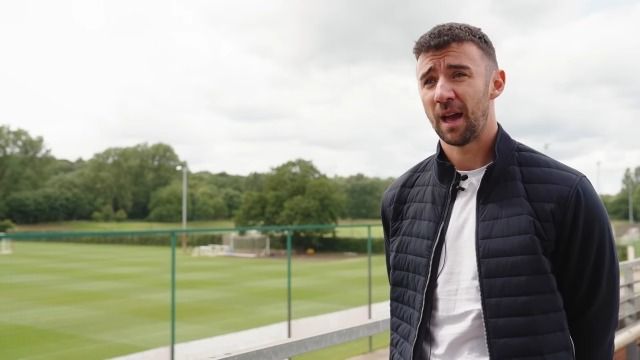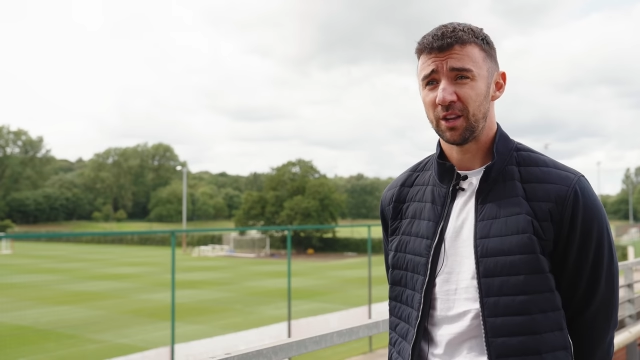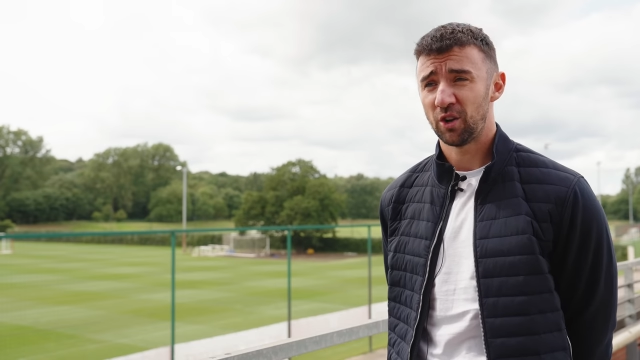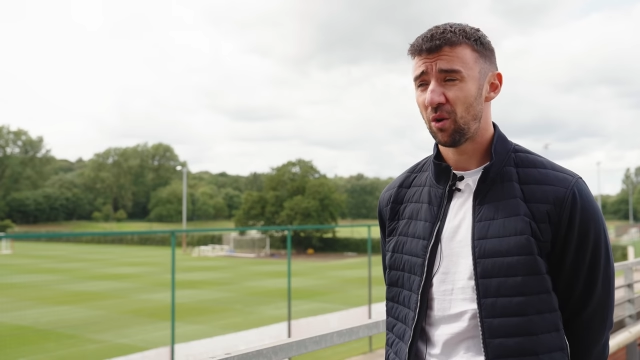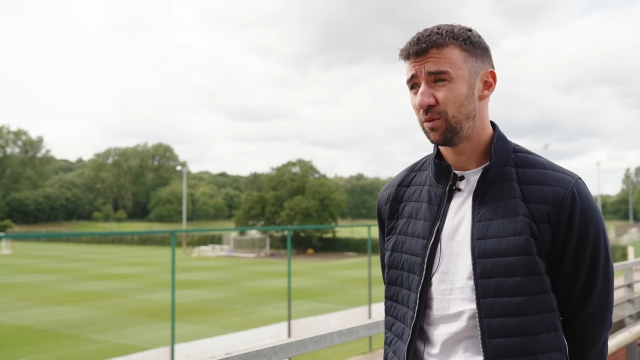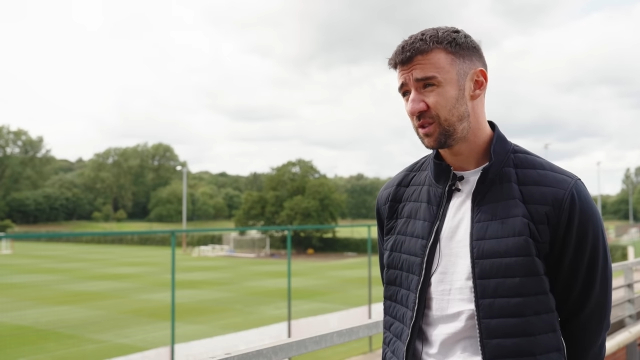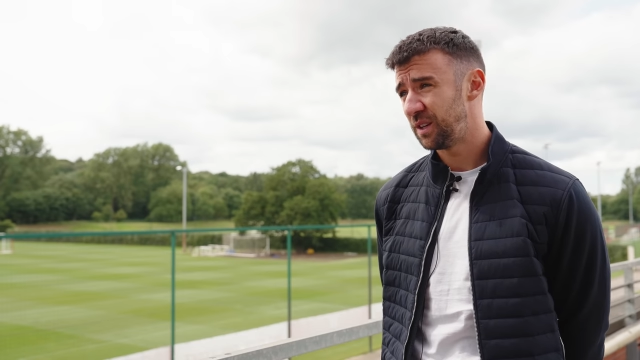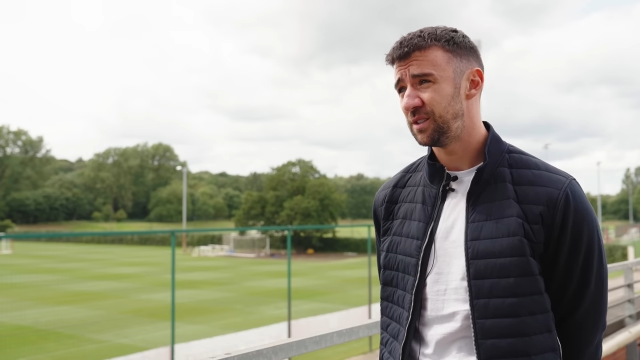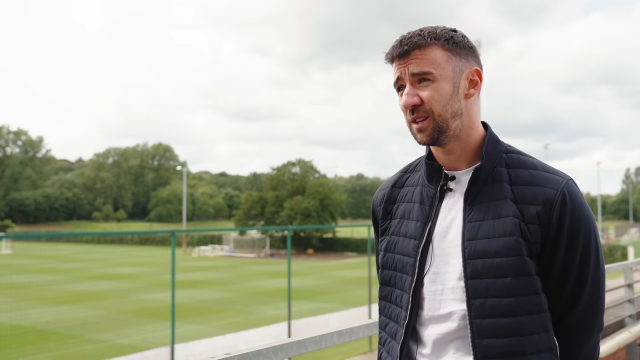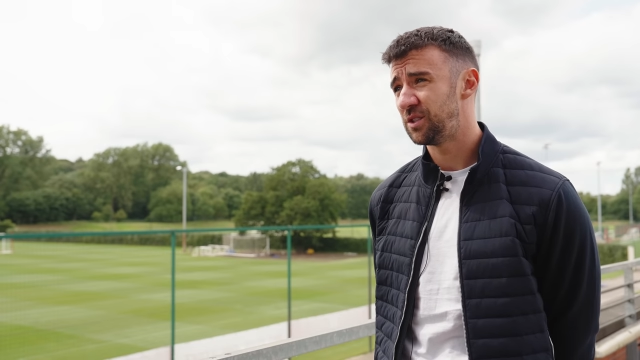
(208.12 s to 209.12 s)
and you know he's,
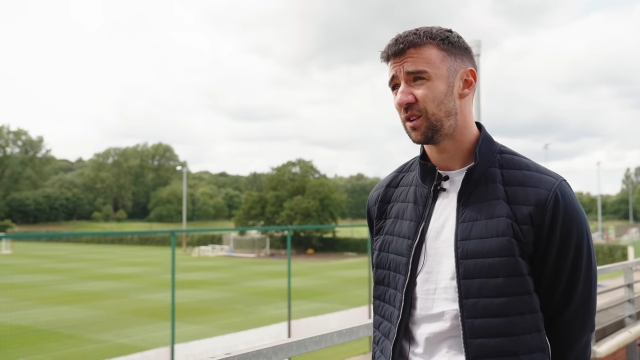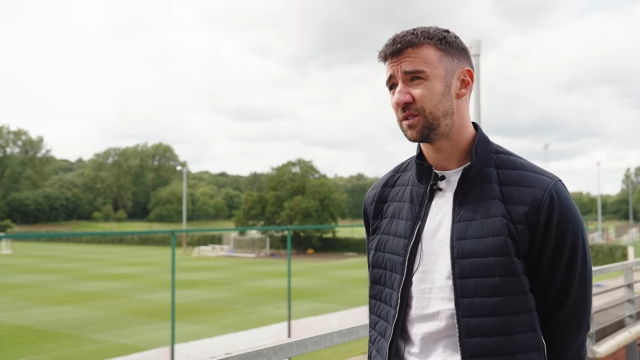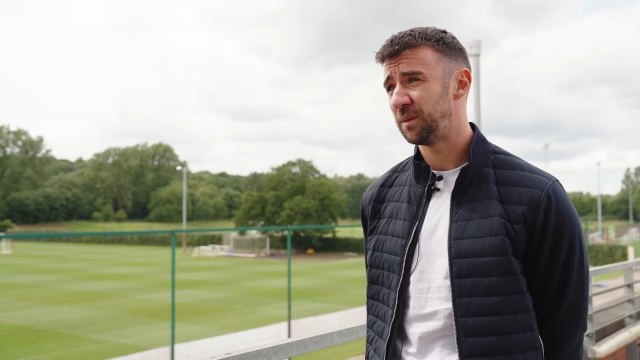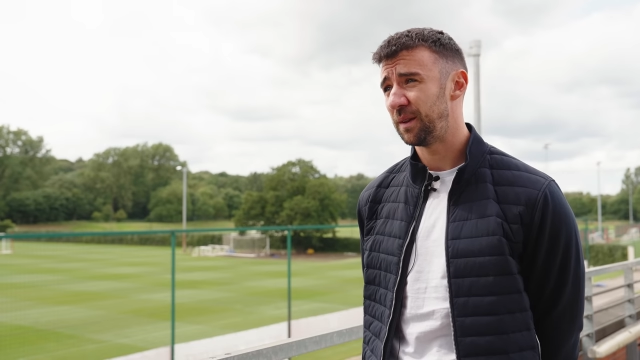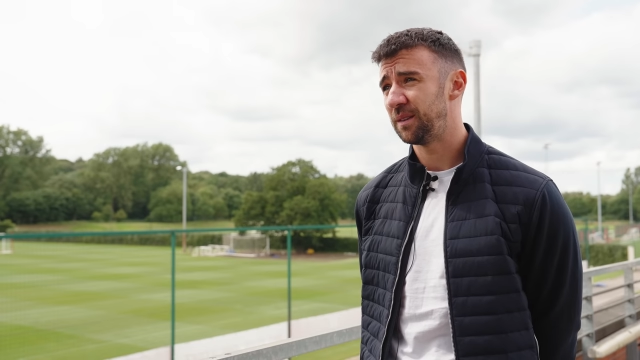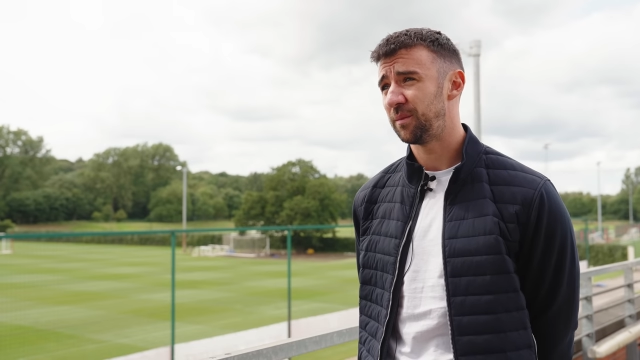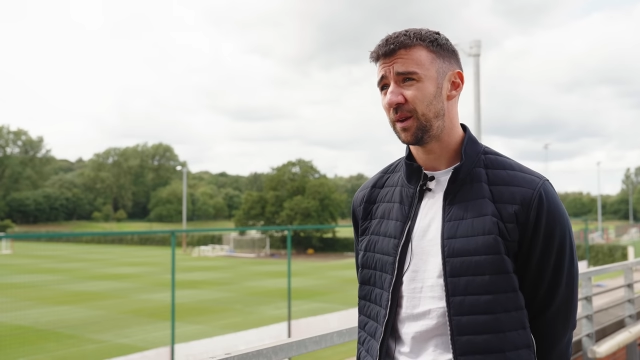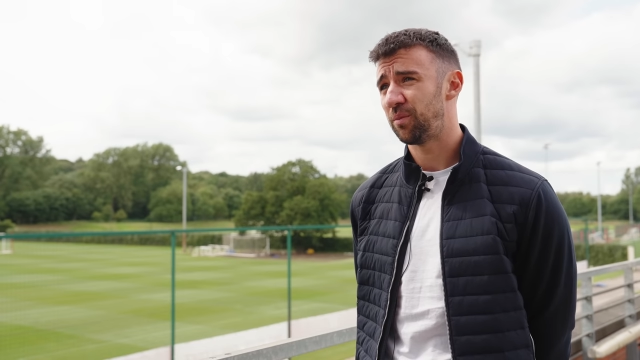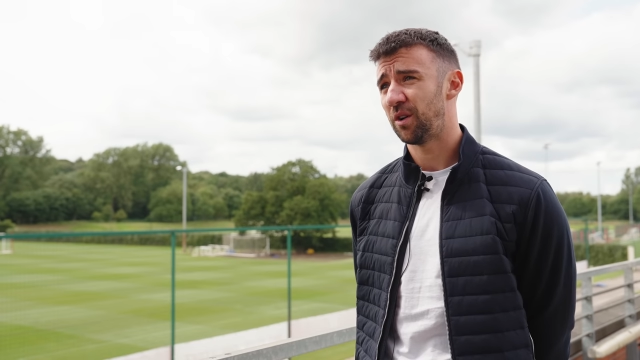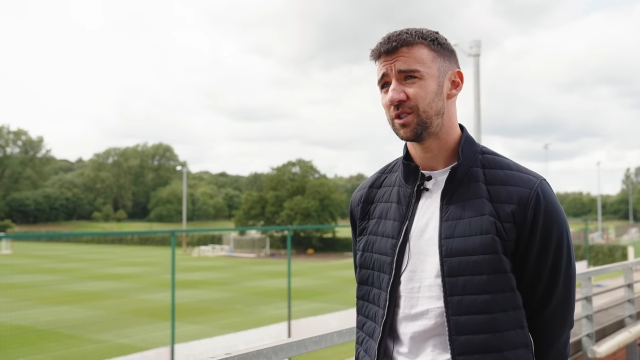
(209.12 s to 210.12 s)
he's obviously building a
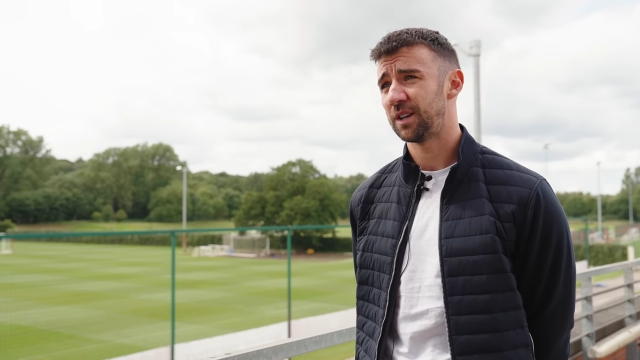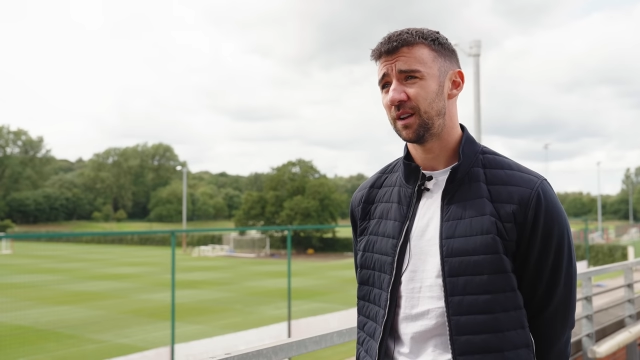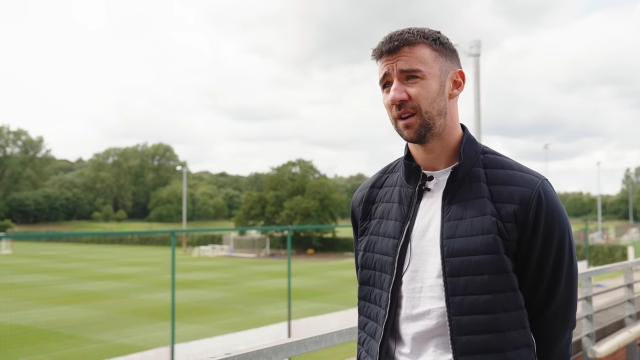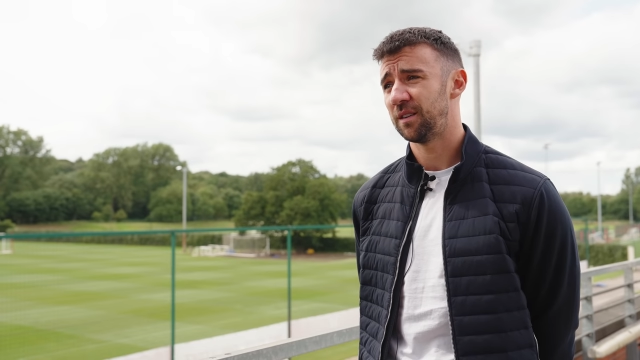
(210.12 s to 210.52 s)
big project here